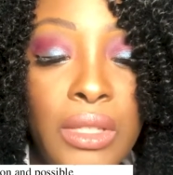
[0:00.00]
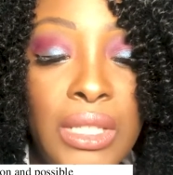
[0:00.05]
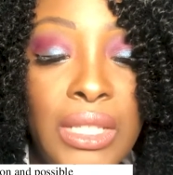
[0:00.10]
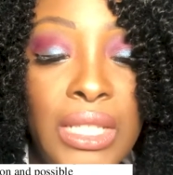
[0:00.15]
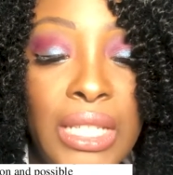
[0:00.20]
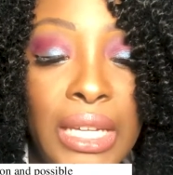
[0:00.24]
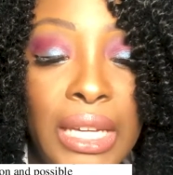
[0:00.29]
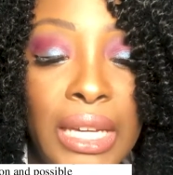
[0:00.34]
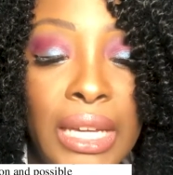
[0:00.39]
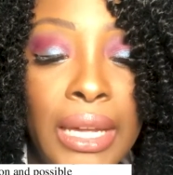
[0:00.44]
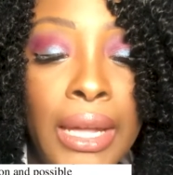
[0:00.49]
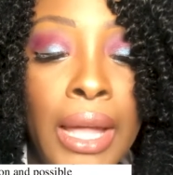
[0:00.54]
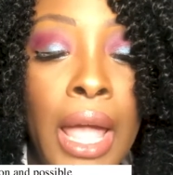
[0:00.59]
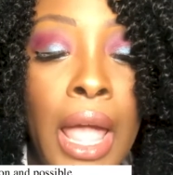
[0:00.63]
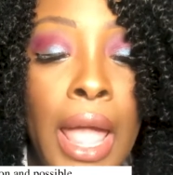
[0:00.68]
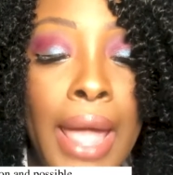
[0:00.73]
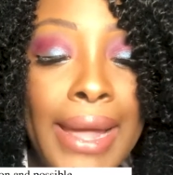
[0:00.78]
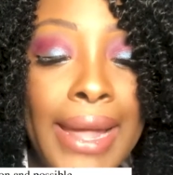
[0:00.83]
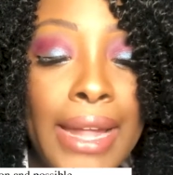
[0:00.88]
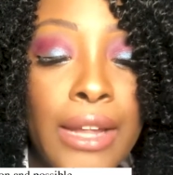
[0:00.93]
D,
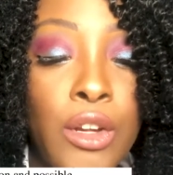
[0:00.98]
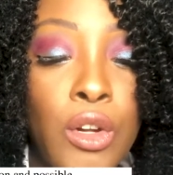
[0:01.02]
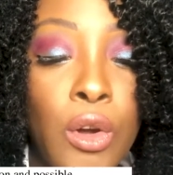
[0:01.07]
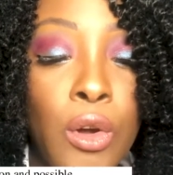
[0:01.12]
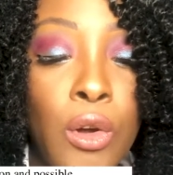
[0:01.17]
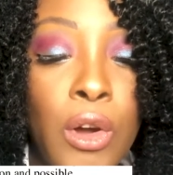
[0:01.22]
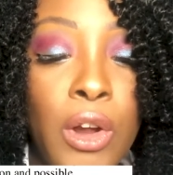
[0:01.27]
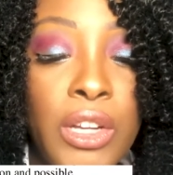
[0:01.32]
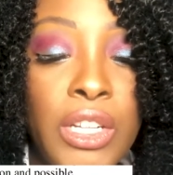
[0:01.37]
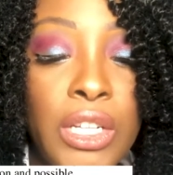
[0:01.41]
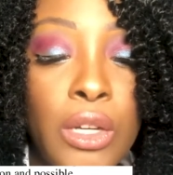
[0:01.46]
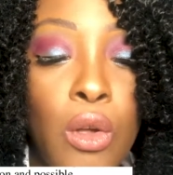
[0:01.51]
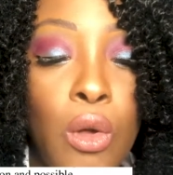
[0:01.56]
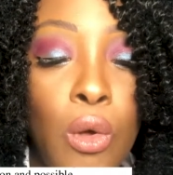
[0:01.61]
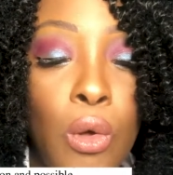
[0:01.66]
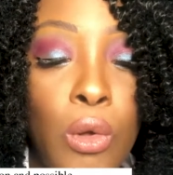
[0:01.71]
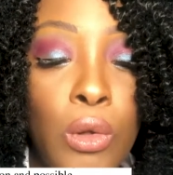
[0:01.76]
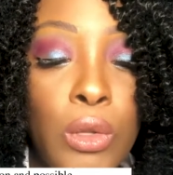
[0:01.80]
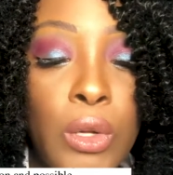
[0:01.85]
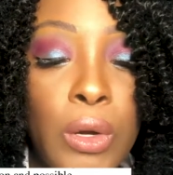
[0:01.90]
encourage
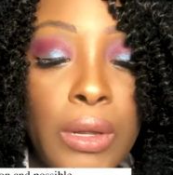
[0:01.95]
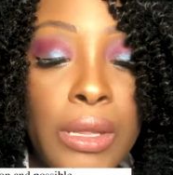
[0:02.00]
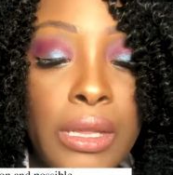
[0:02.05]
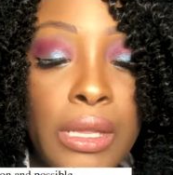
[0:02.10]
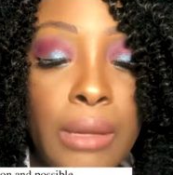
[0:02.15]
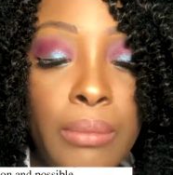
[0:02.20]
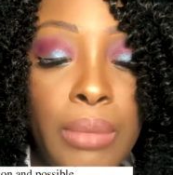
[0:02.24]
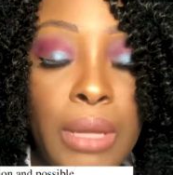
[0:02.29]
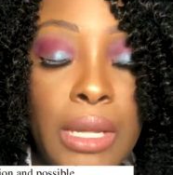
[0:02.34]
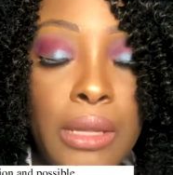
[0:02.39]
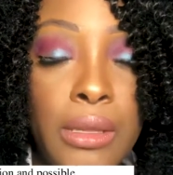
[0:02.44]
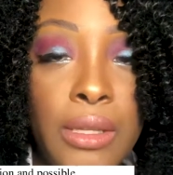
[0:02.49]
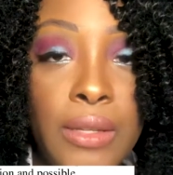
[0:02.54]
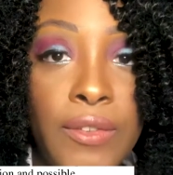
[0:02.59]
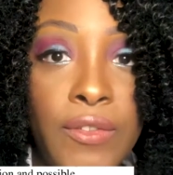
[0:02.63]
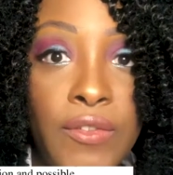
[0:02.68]
older siblings to